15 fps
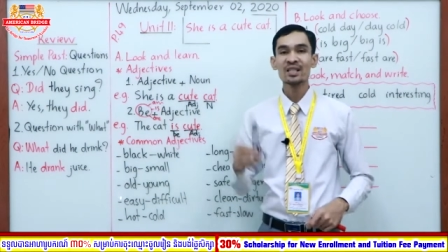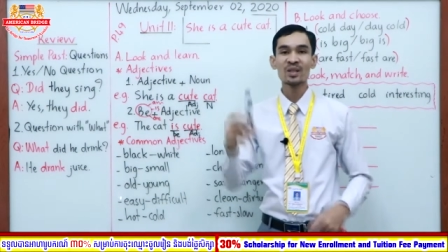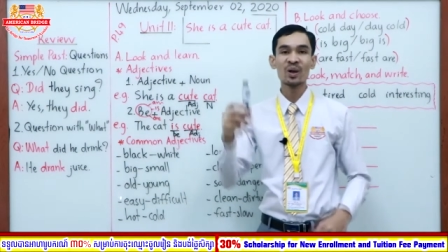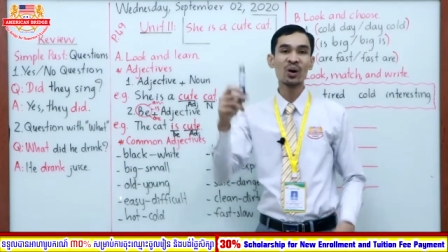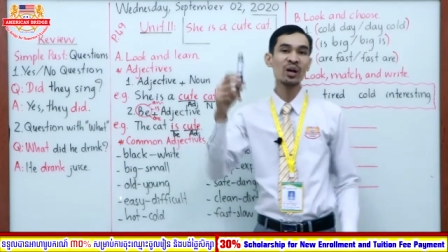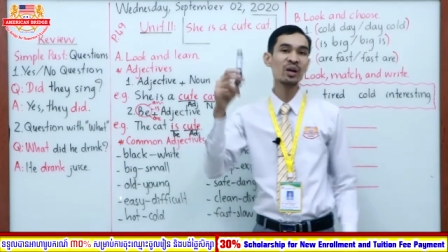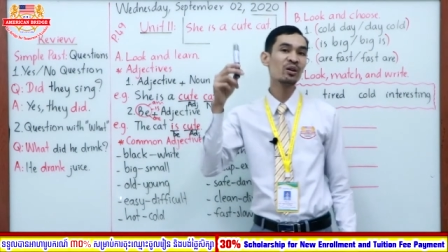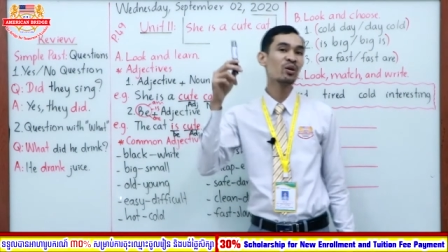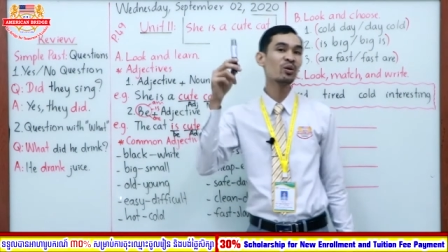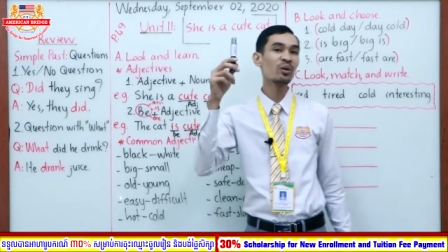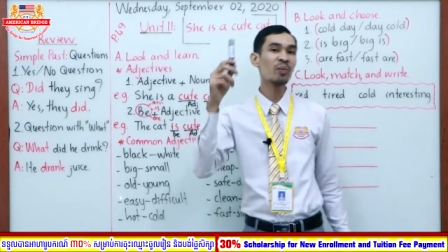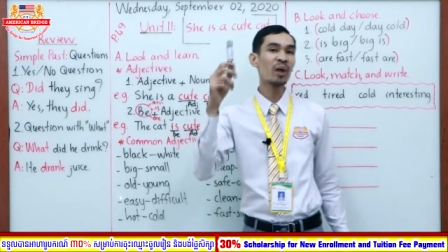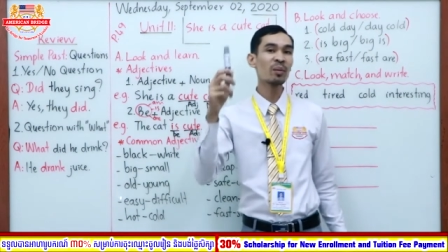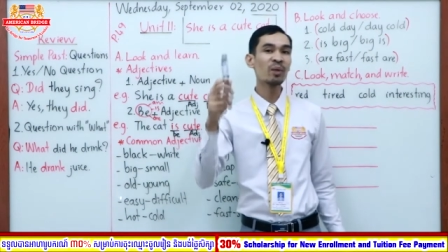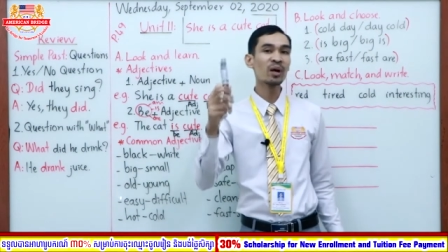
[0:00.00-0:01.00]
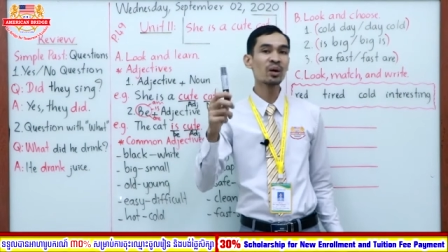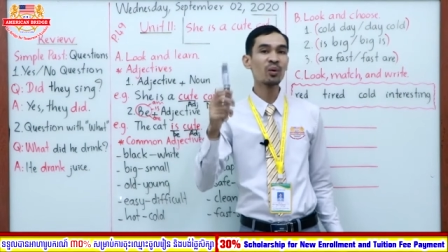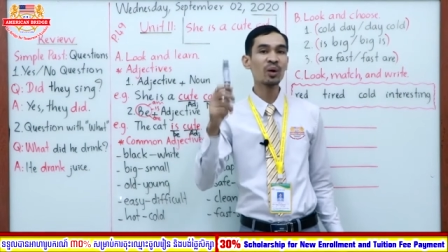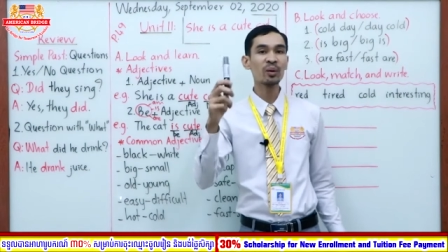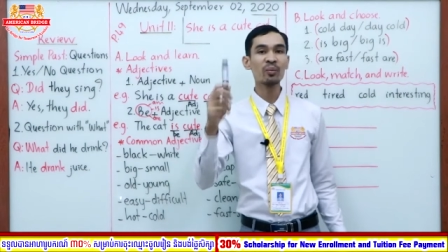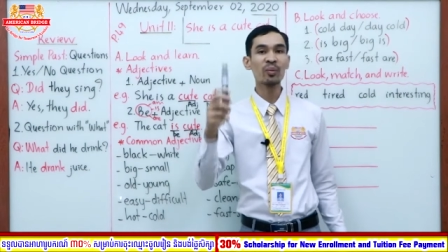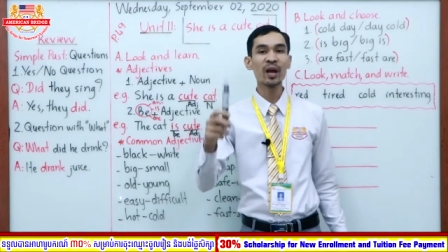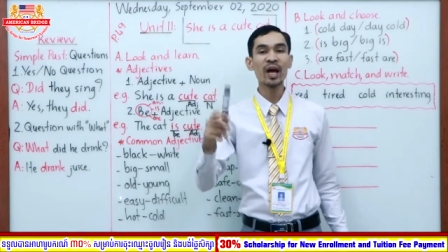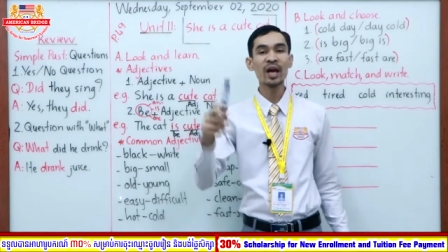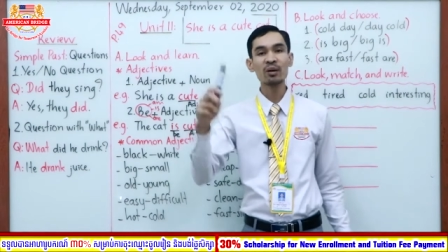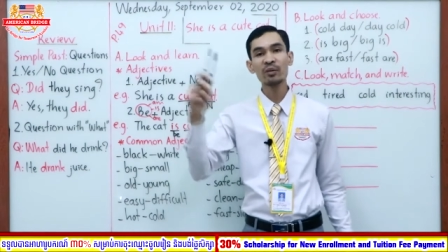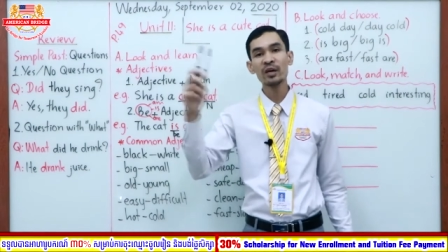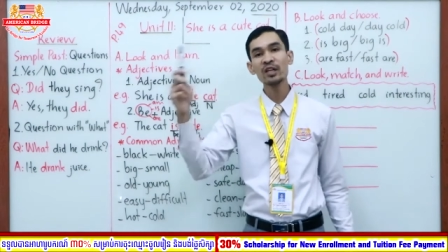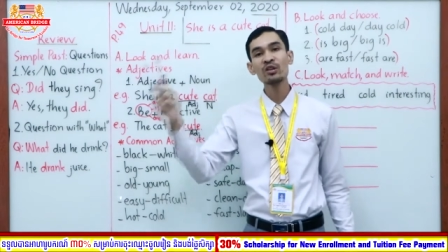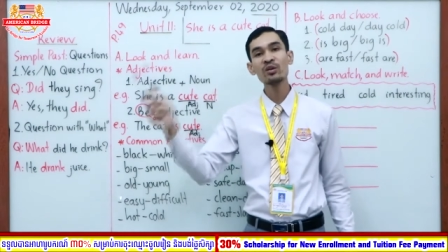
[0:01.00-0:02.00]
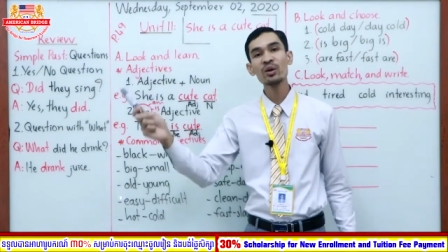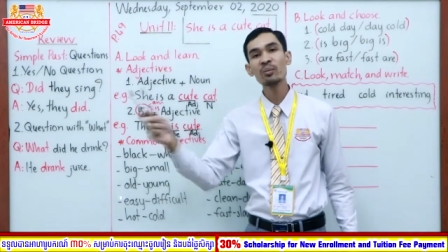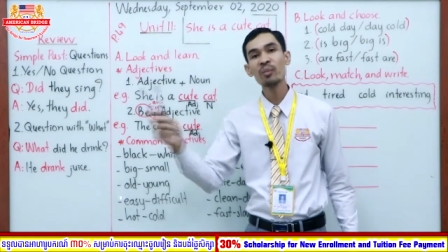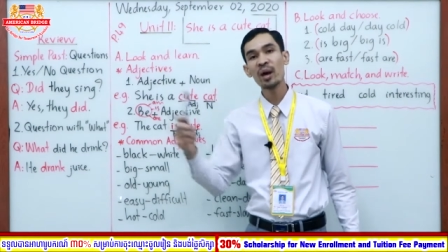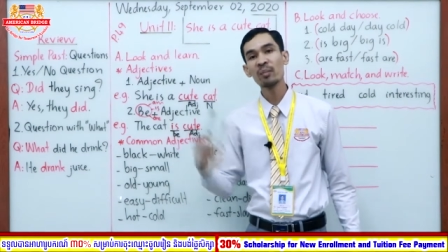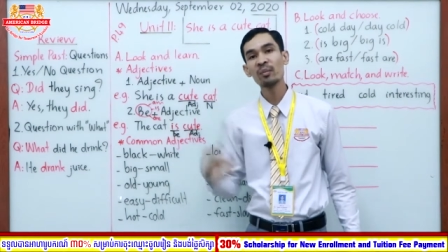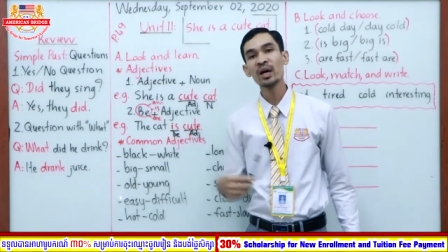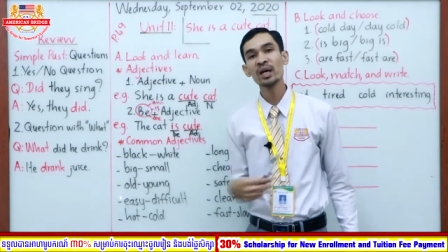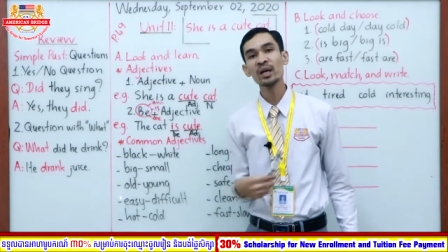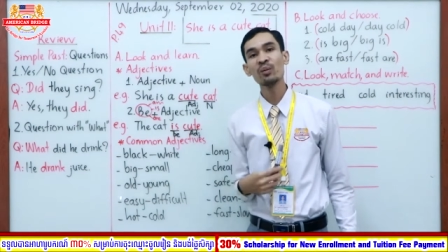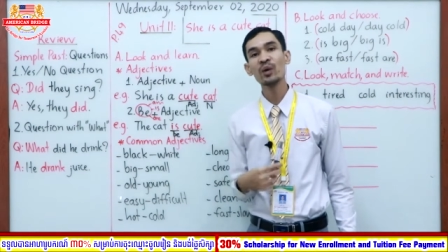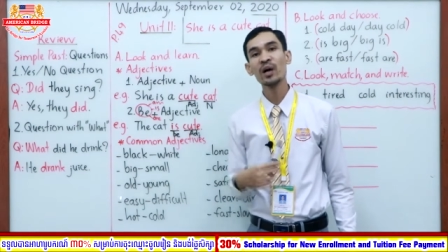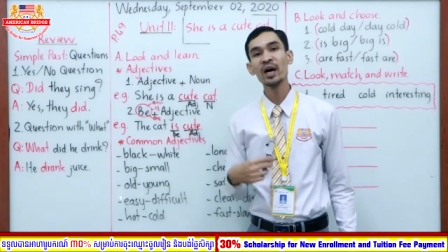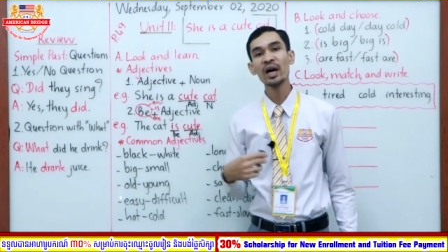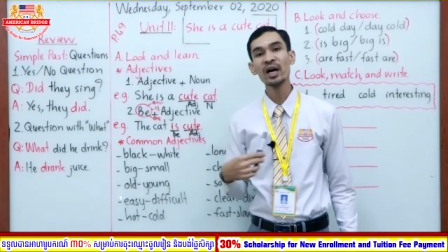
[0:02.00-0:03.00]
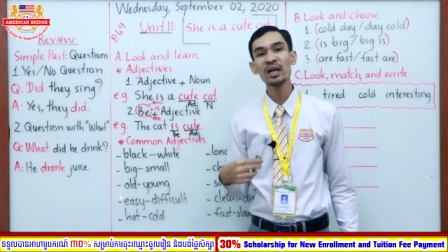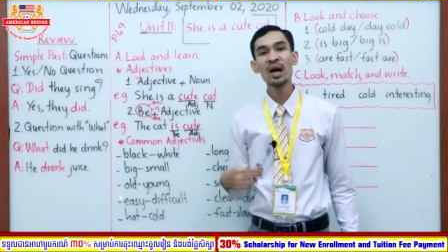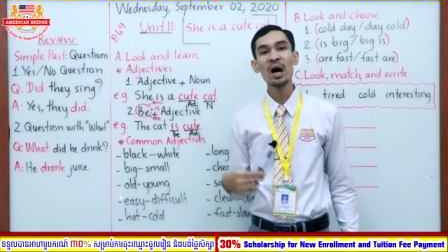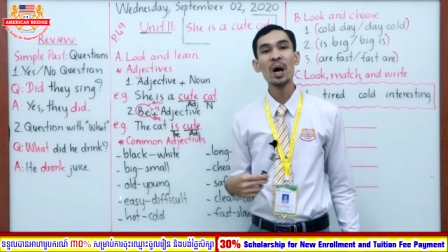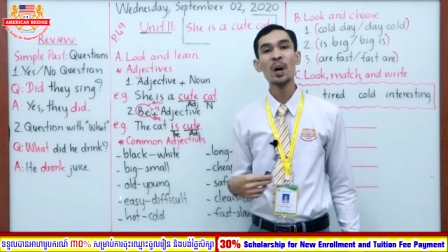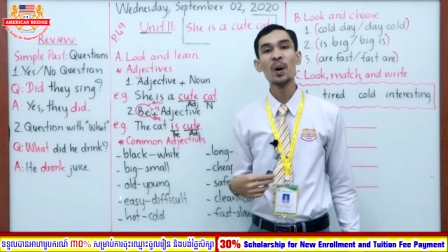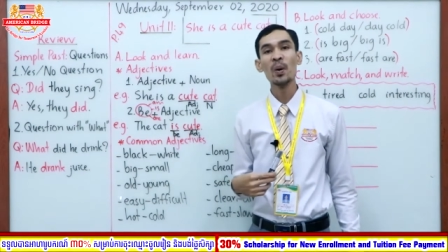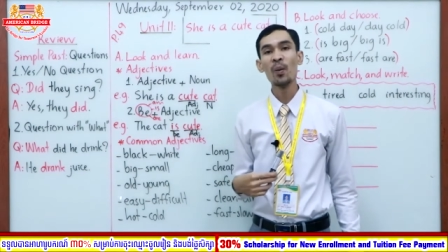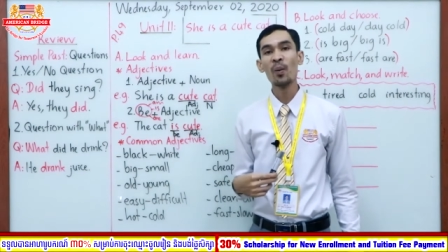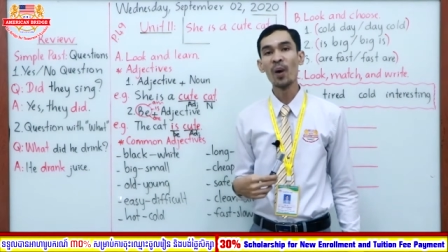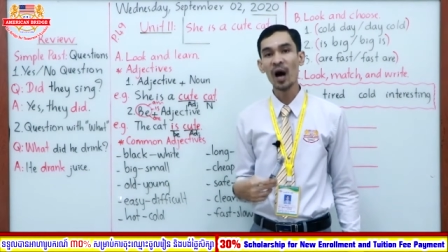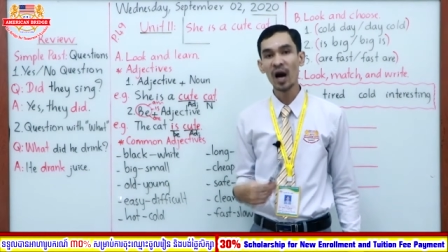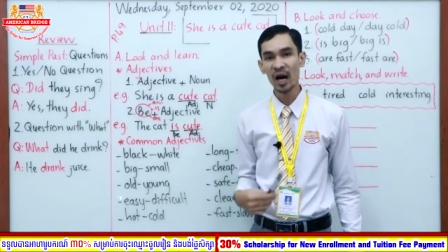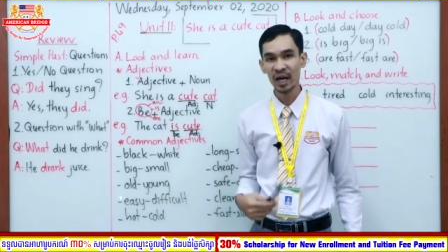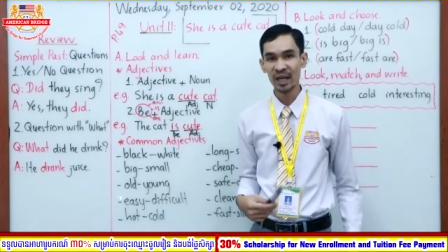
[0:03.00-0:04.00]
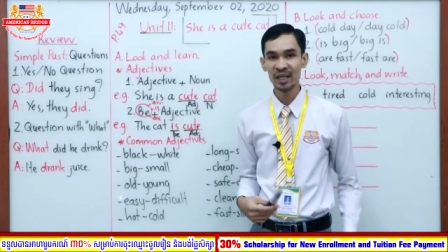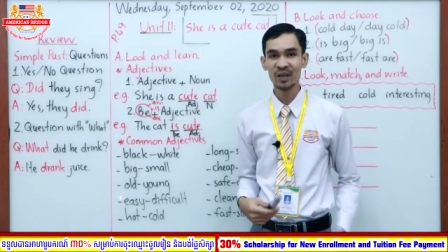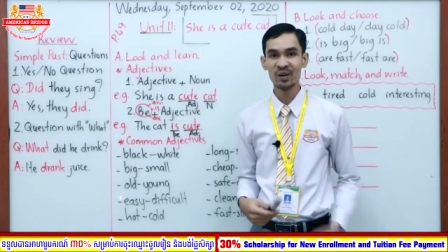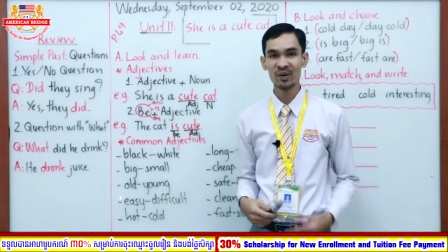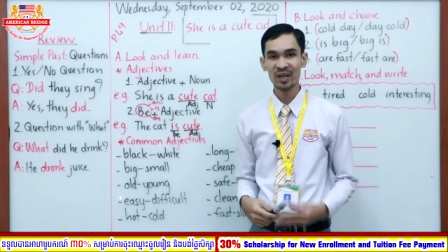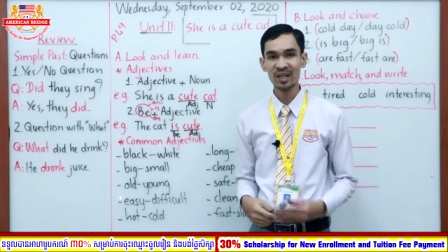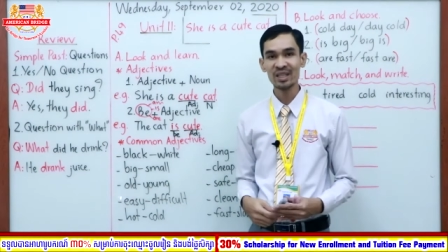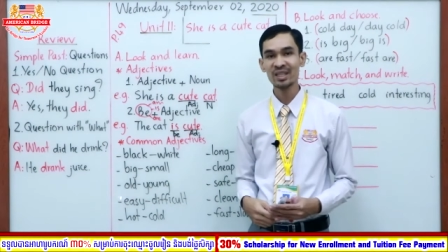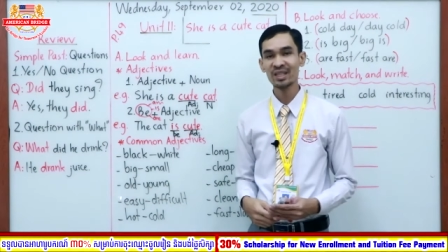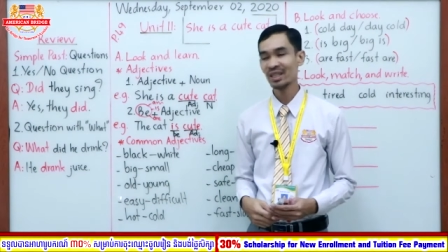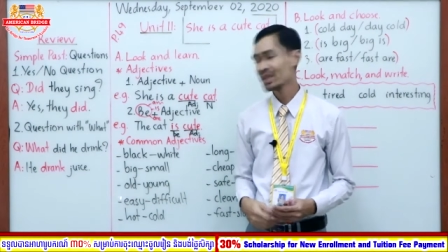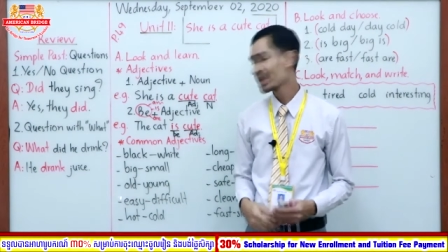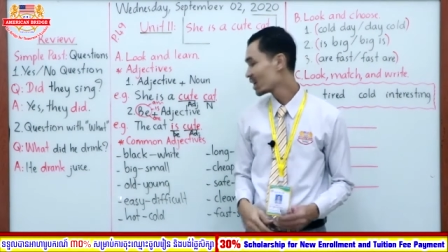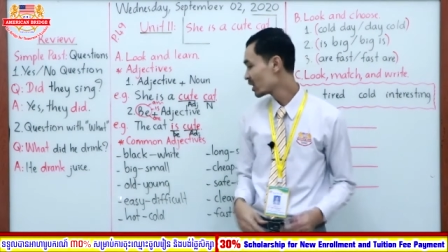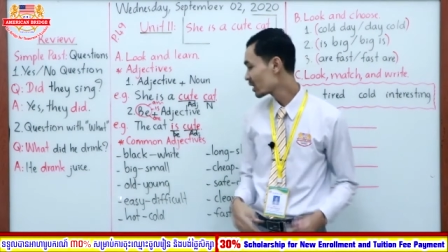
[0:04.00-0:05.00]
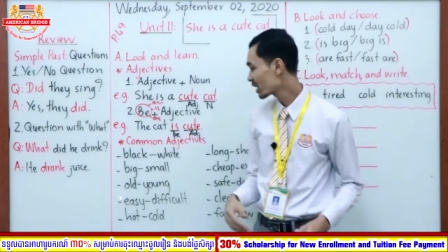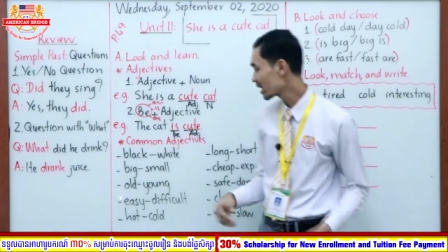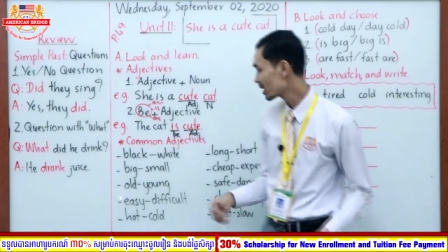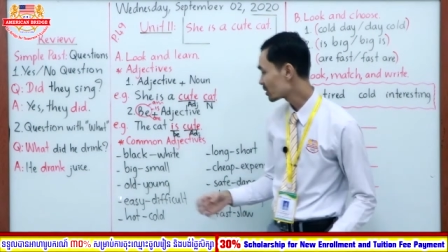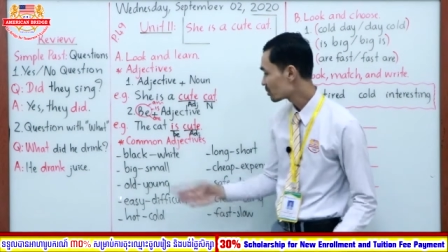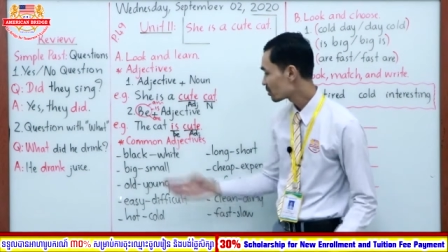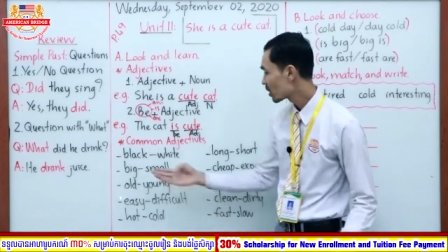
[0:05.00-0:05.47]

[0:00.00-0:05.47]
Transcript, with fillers: So if you remember the word black, then you remember the word white, right? Okay,